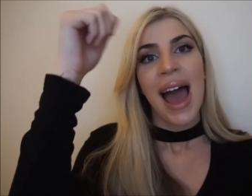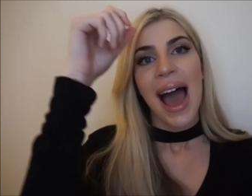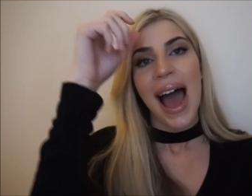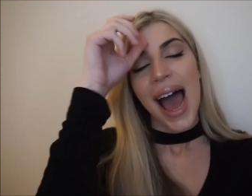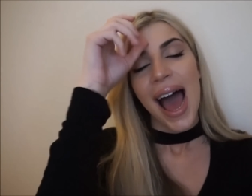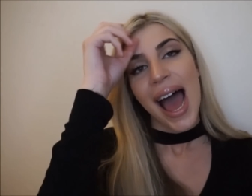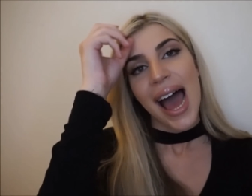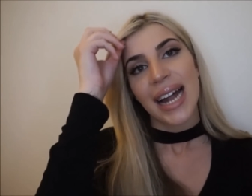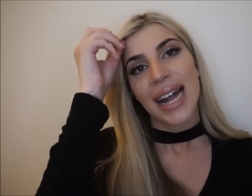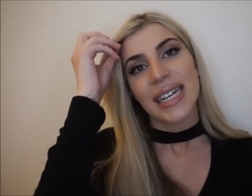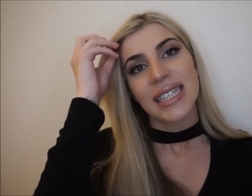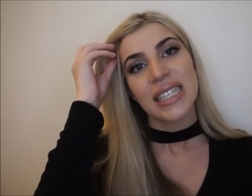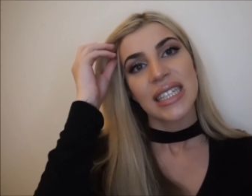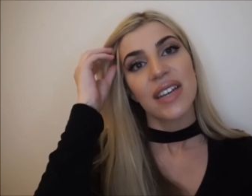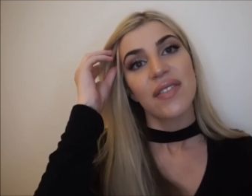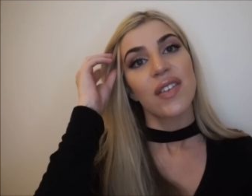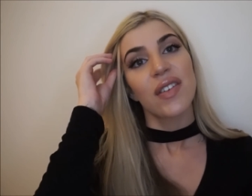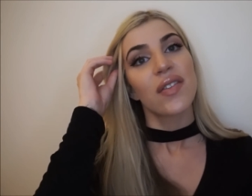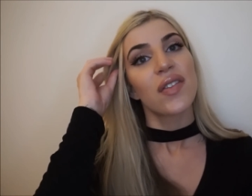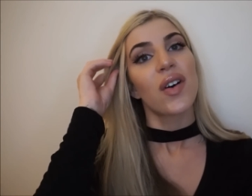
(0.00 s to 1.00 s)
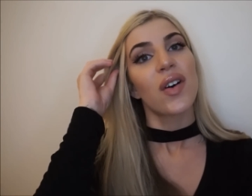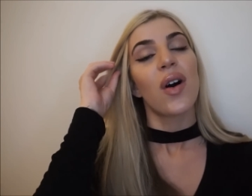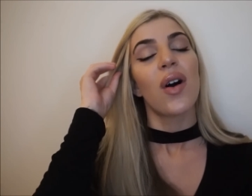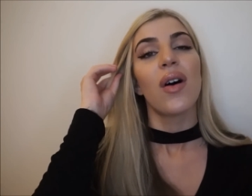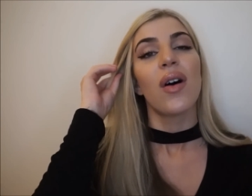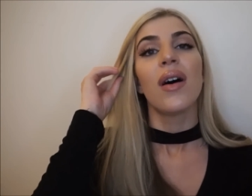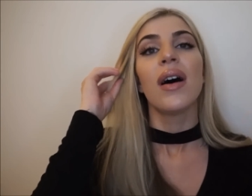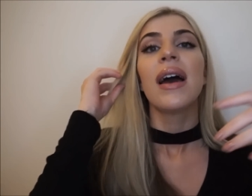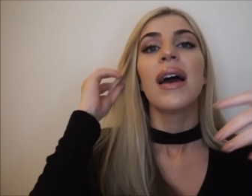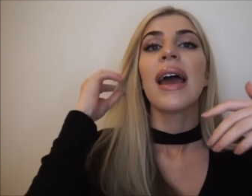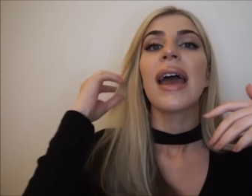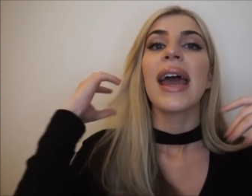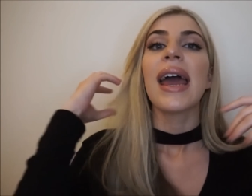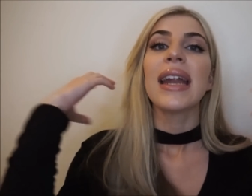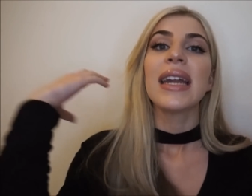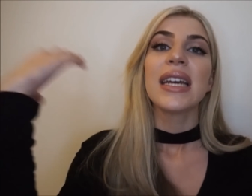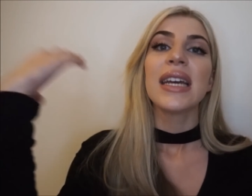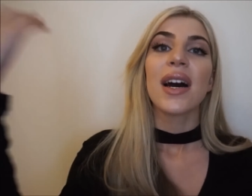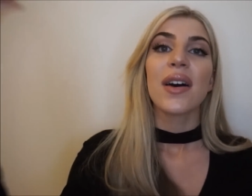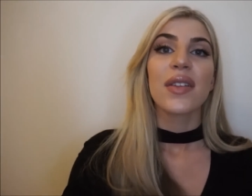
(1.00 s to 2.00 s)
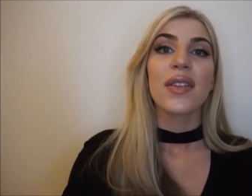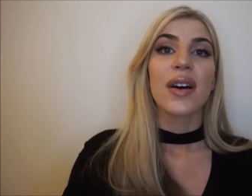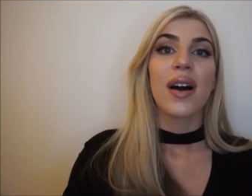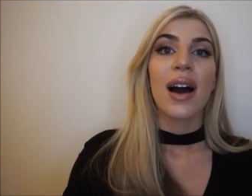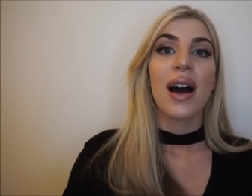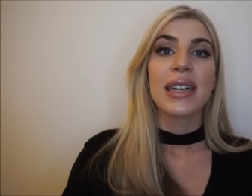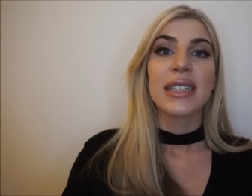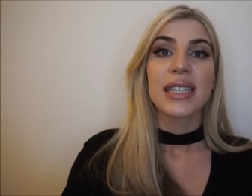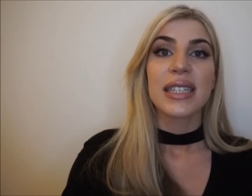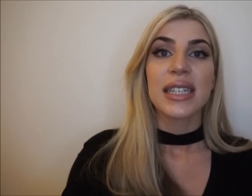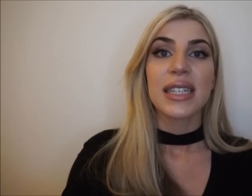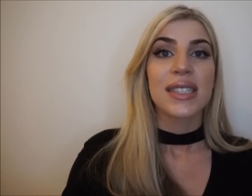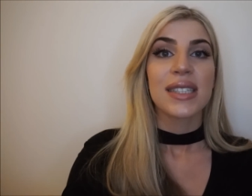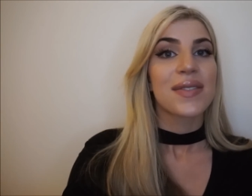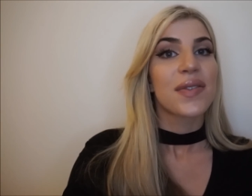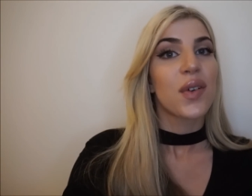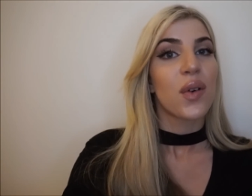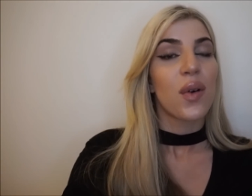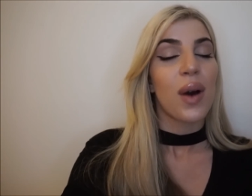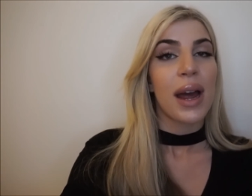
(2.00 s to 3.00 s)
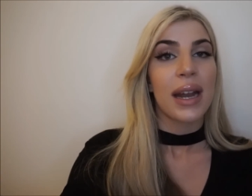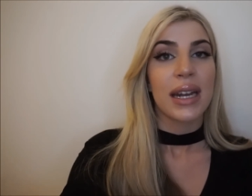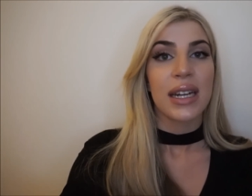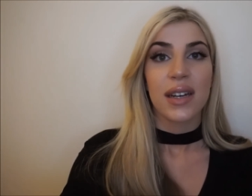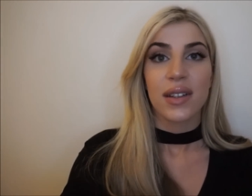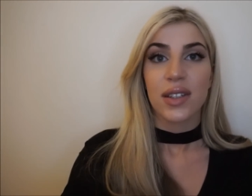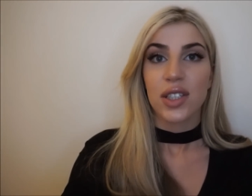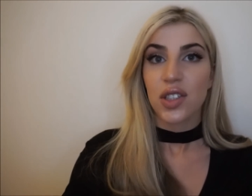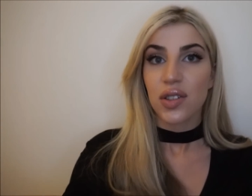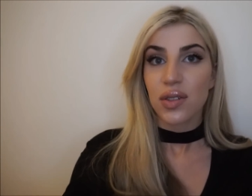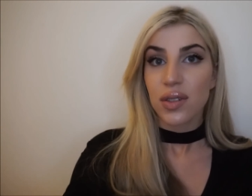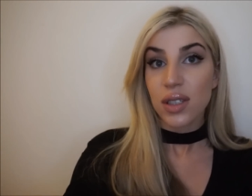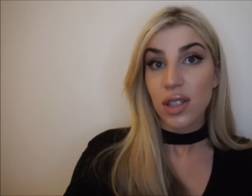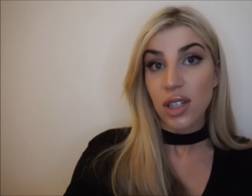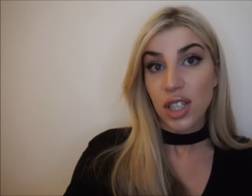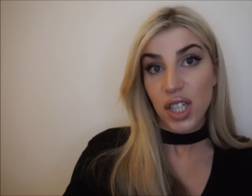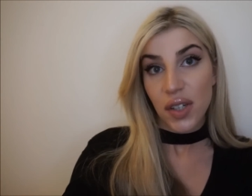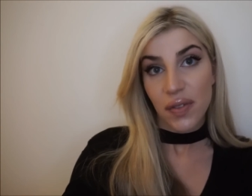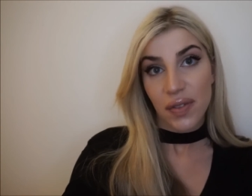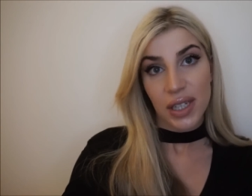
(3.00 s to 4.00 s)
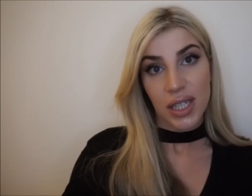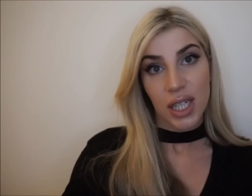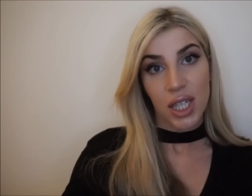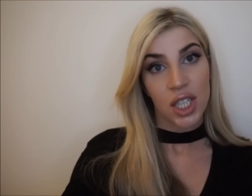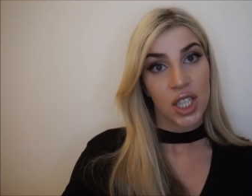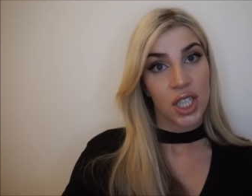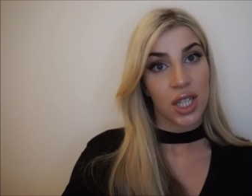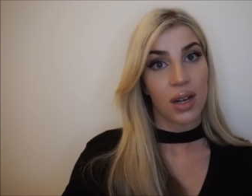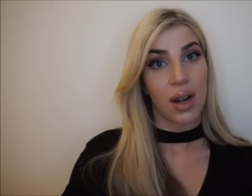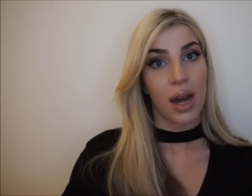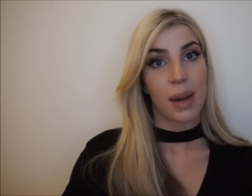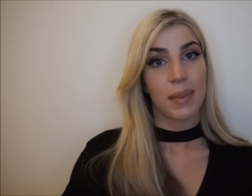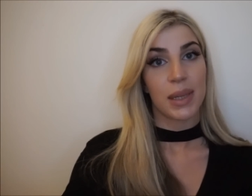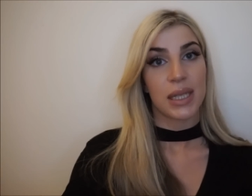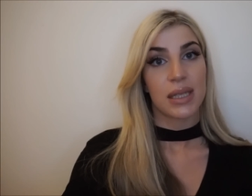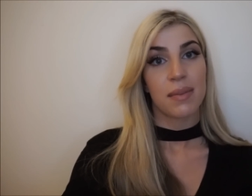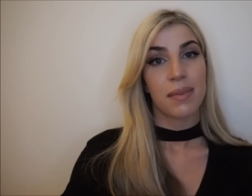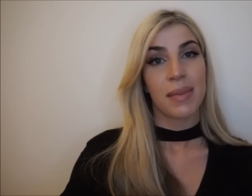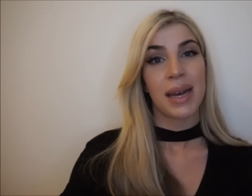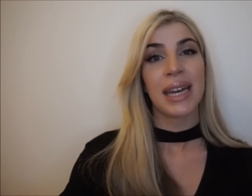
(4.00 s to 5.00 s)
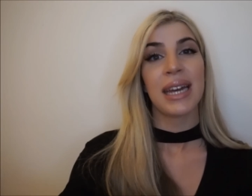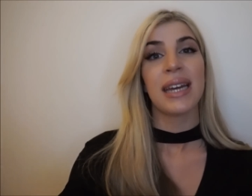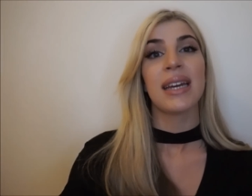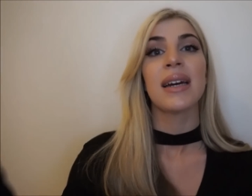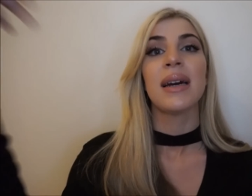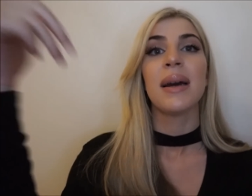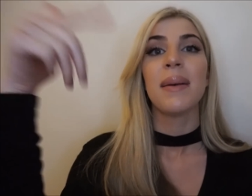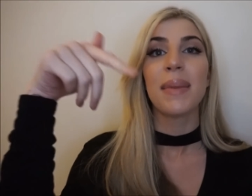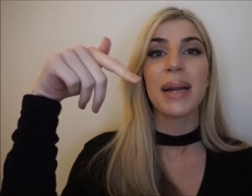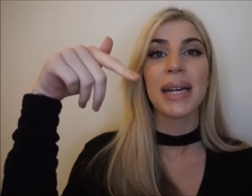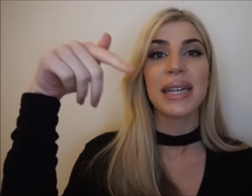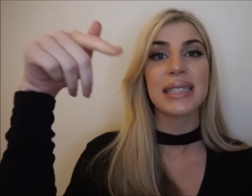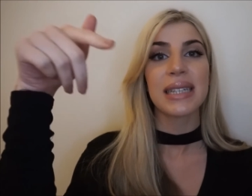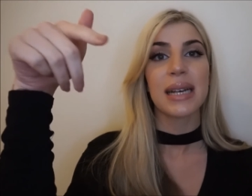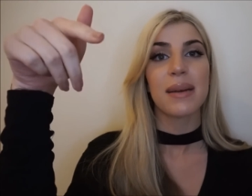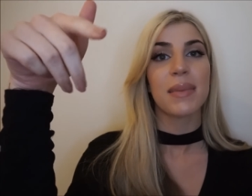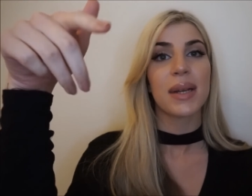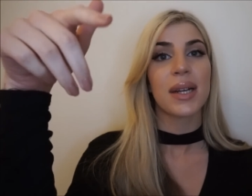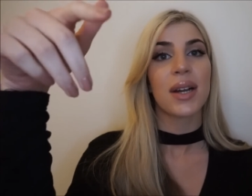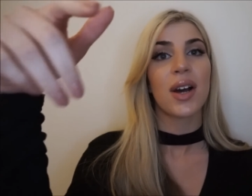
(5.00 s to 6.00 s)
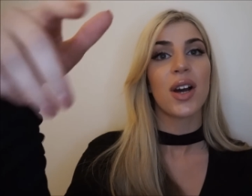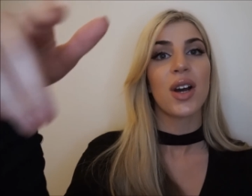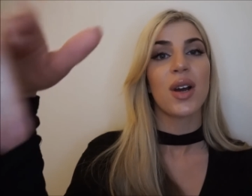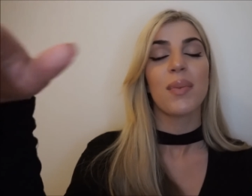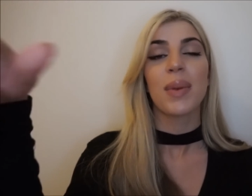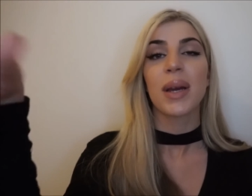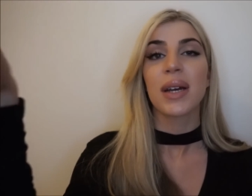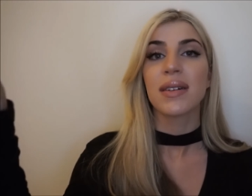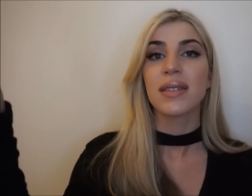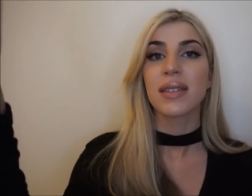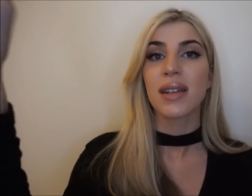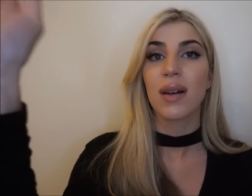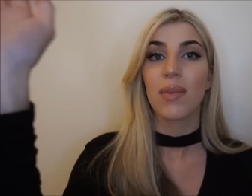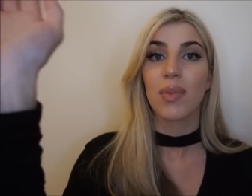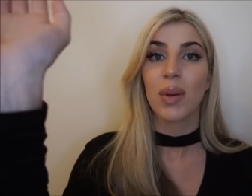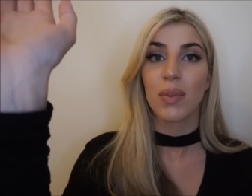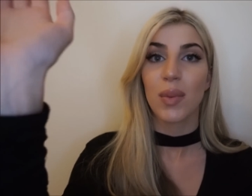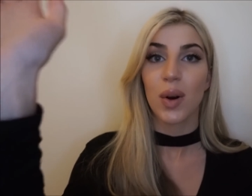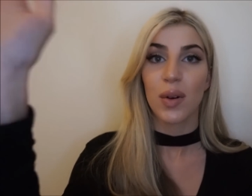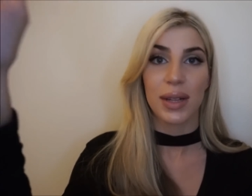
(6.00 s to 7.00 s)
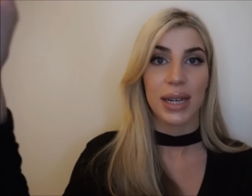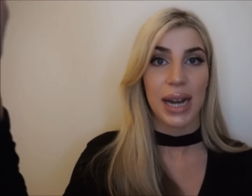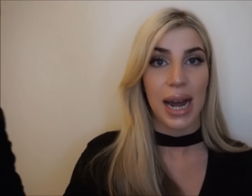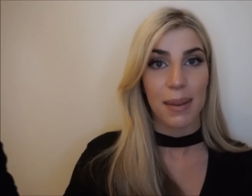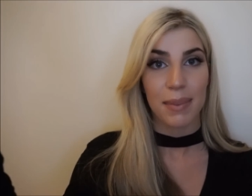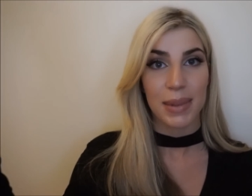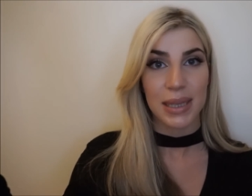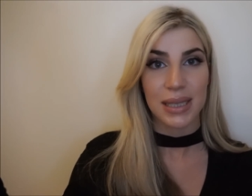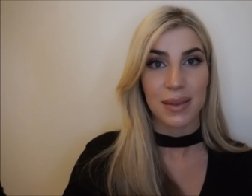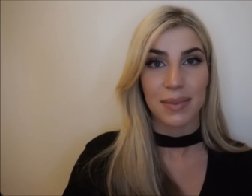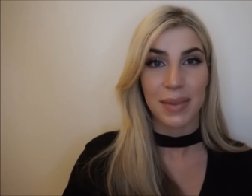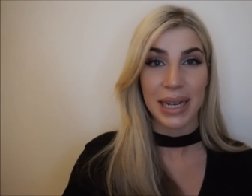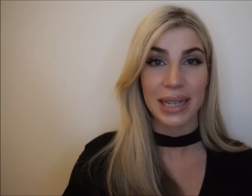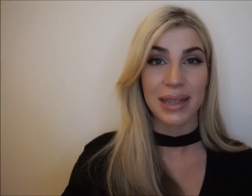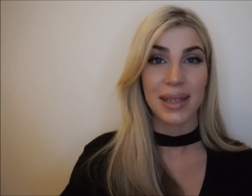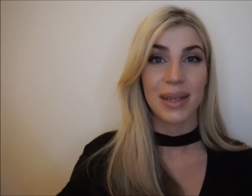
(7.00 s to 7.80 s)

And if you've got any other ideas for any other jaw surgery videos you'd like me to make, please let me know, because I'll be more than happy to make